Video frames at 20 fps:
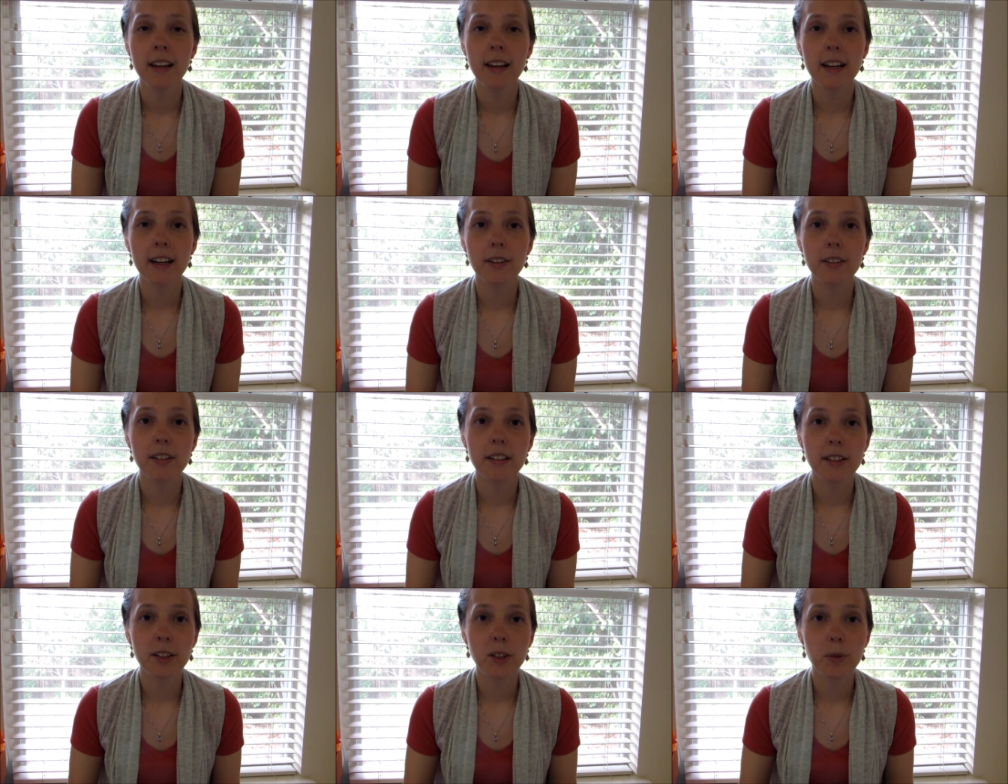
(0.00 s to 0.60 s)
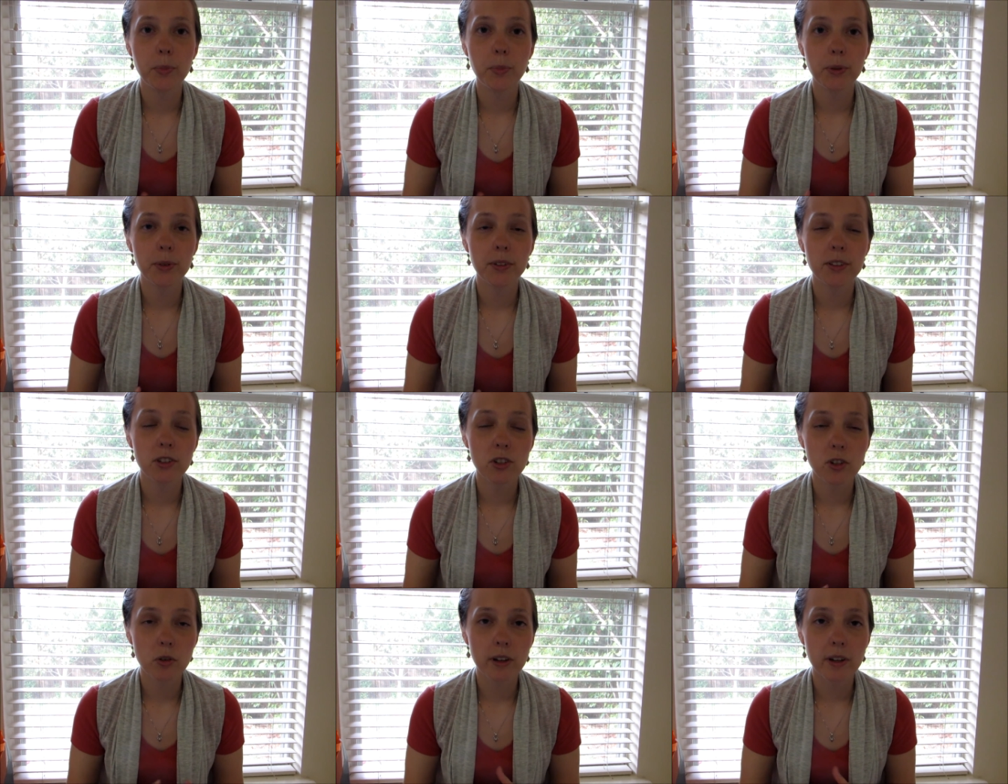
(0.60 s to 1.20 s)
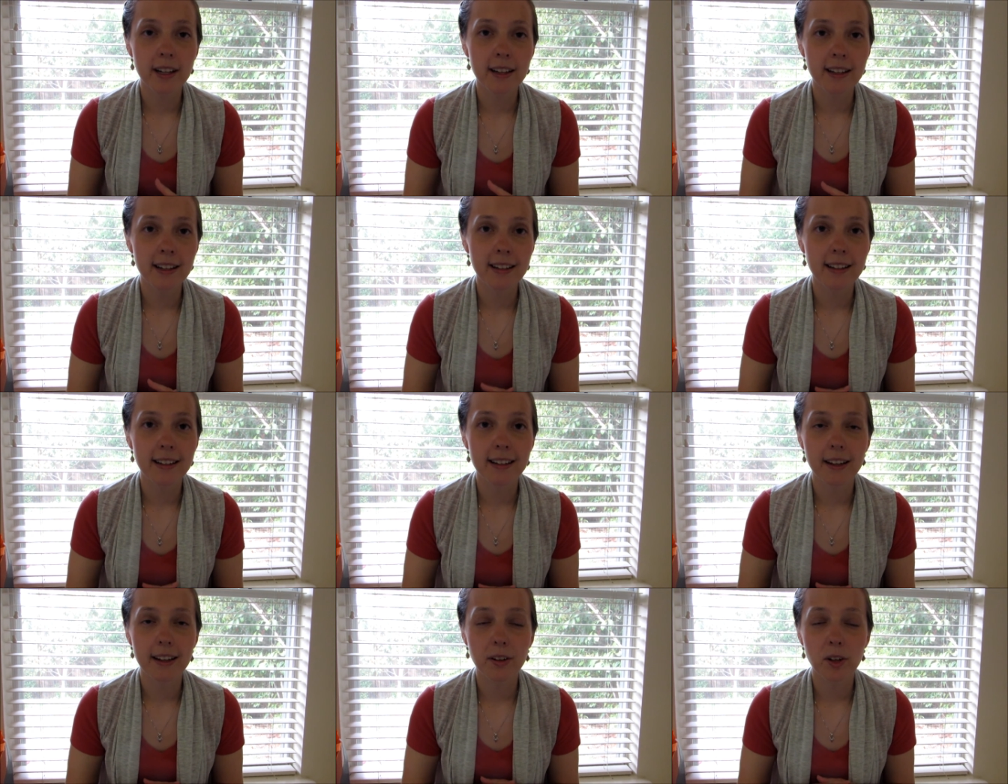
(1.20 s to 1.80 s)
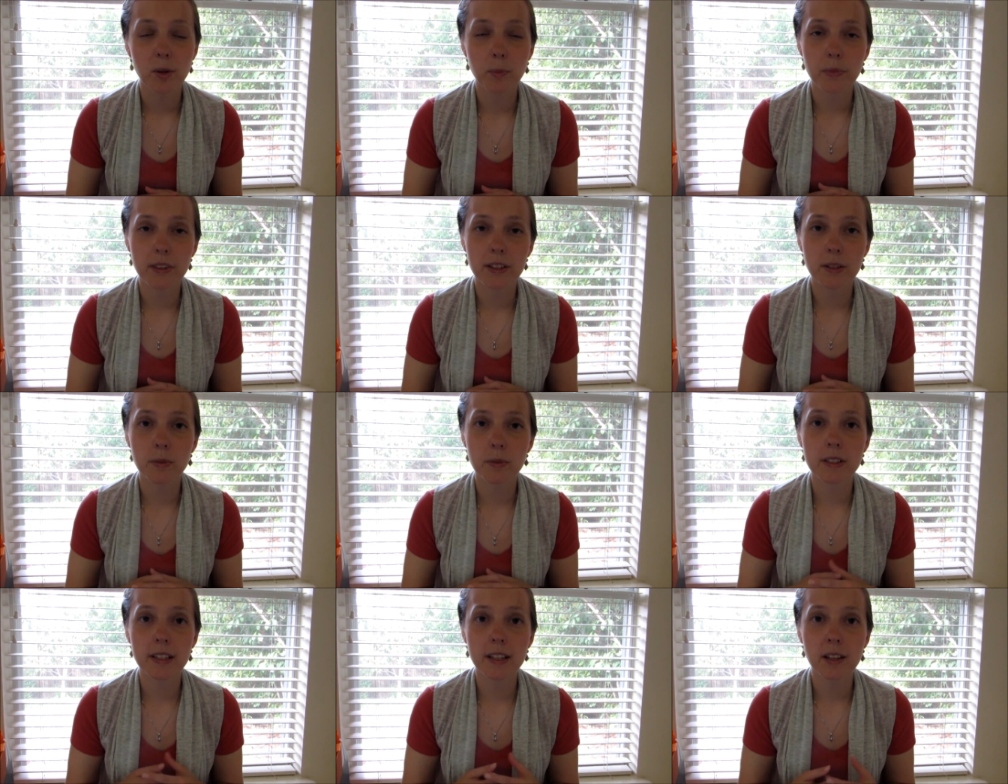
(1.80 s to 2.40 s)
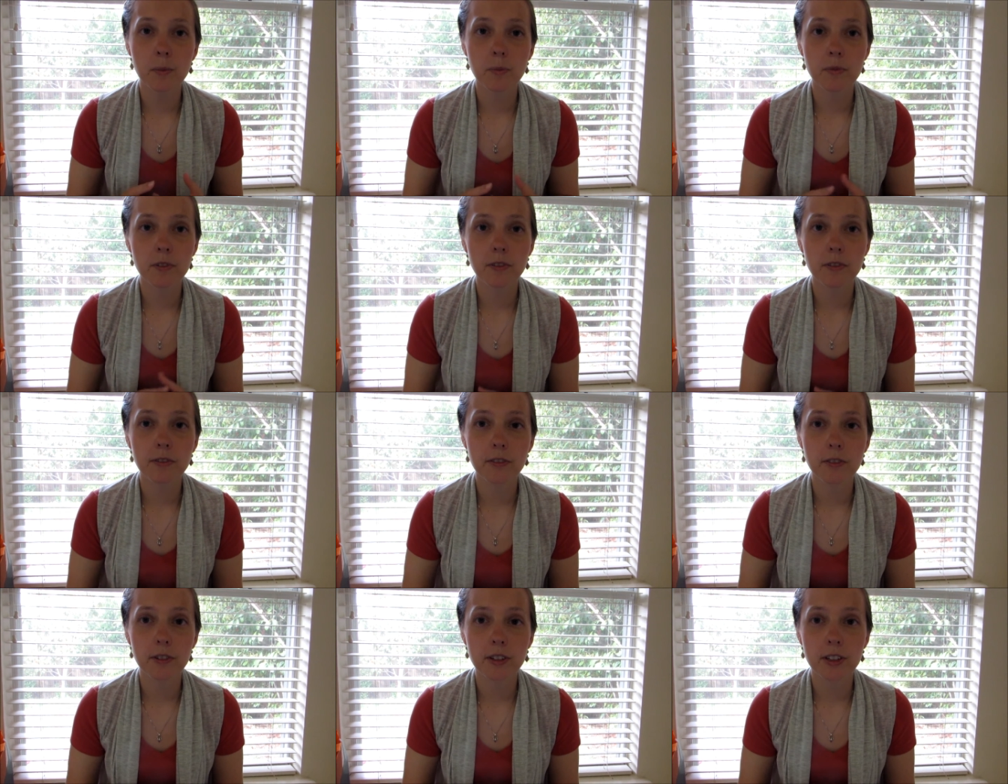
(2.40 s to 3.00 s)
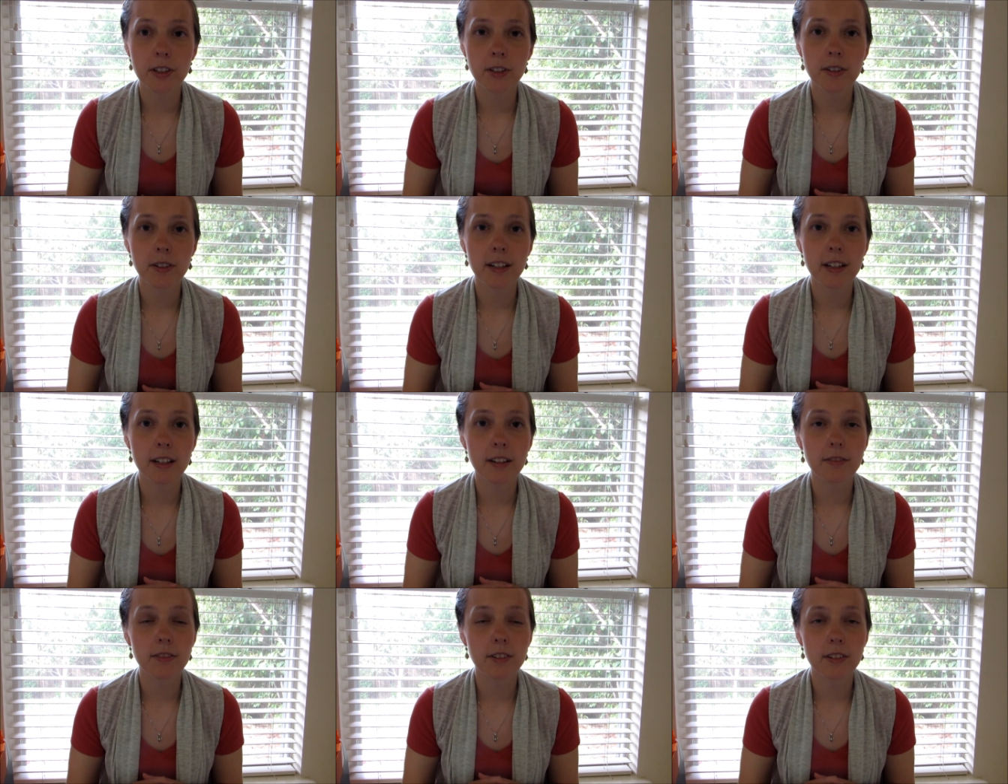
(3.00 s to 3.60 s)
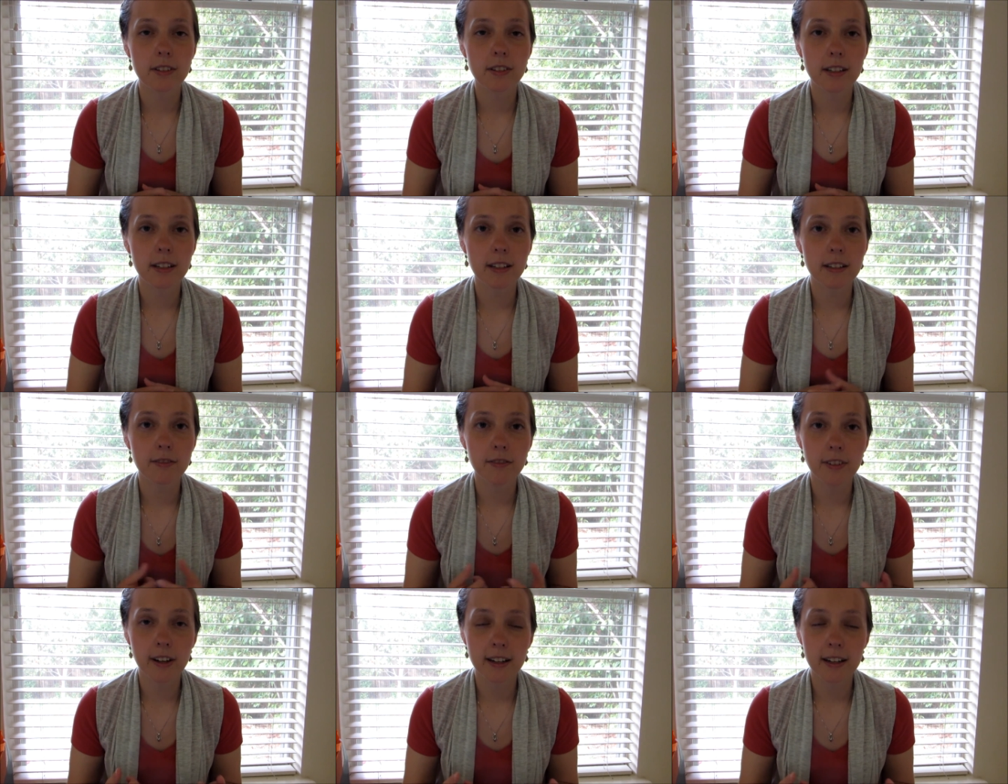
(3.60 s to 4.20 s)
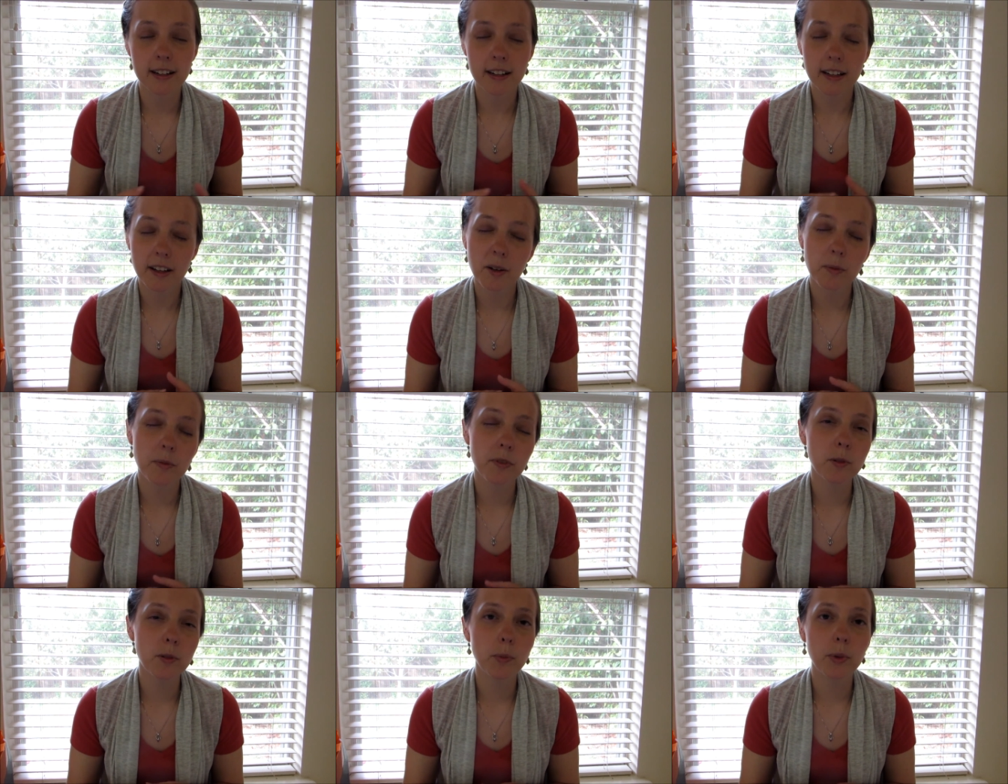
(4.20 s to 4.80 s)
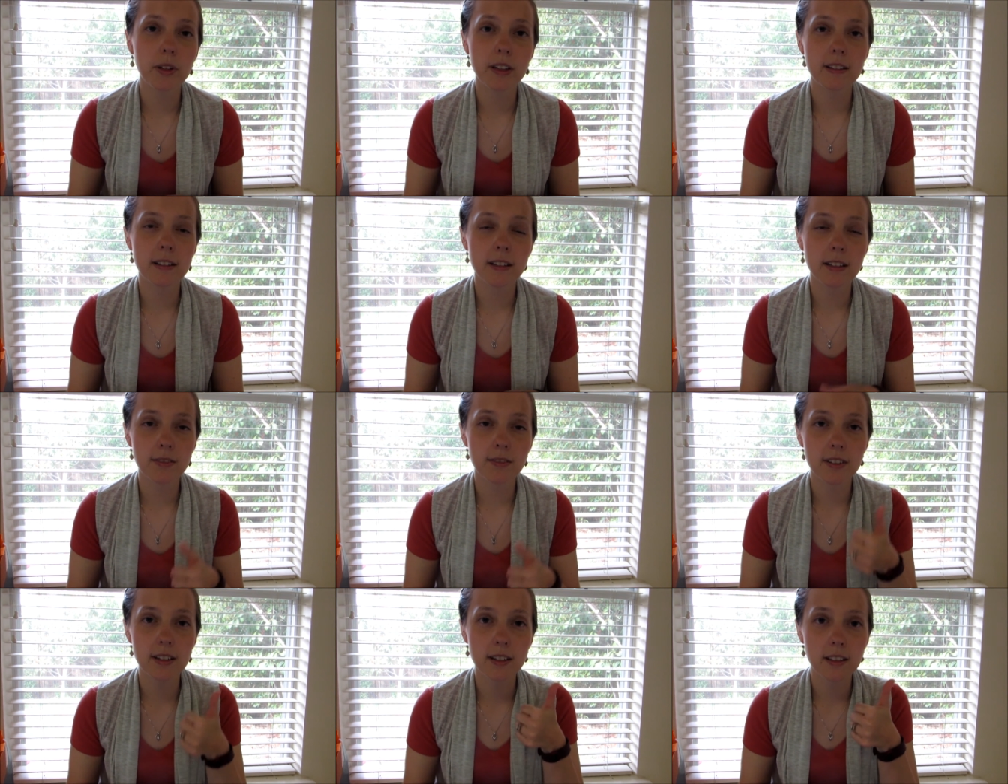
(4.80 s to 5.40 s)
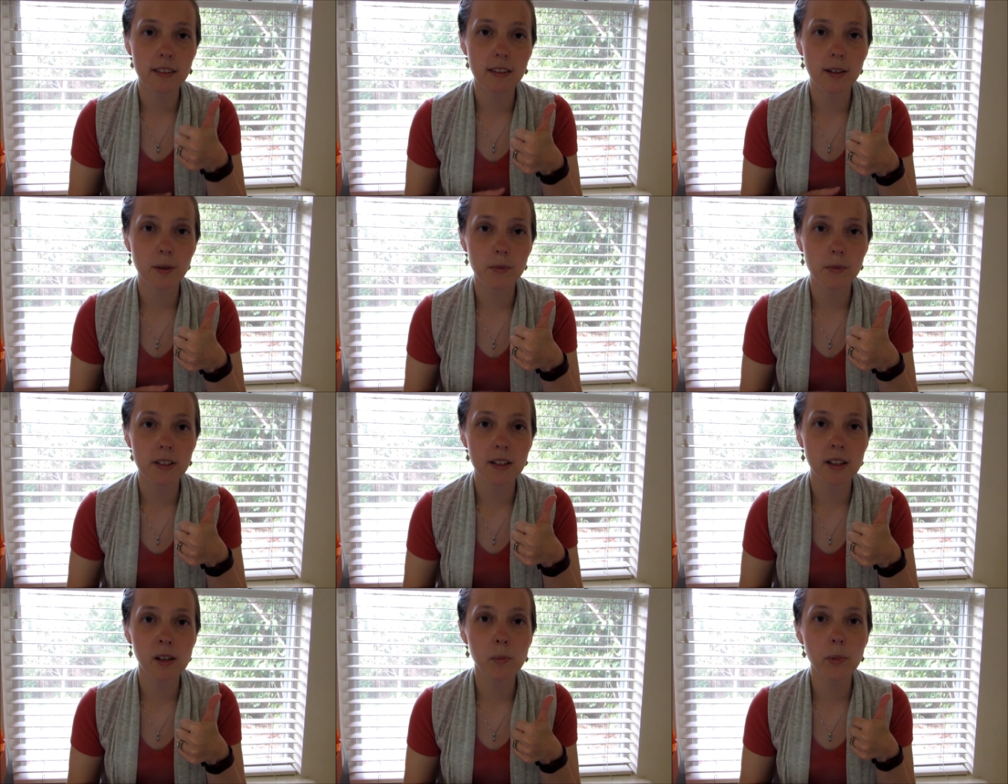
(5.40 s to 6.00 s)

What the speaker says: I really hope you enjoyed it, and I hope this was helpful for you. And if you did find it helpful, please give it a thumbs up